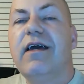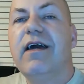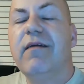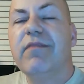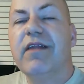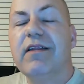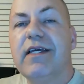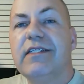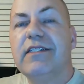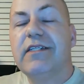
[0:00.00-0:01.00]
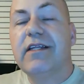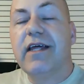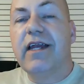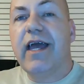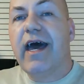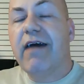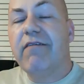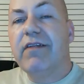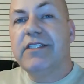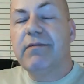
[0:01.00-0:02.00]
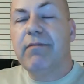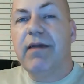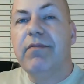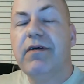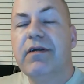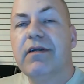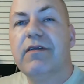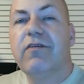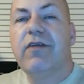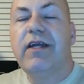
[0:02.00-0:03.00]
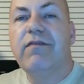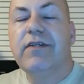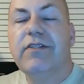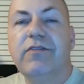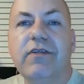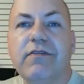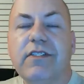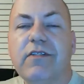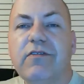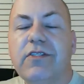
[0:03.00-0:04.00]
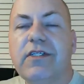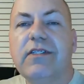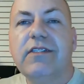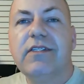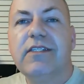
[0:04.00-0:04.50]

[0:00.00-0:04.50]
the list that I have that's in my book, Creative Intuitive Solutions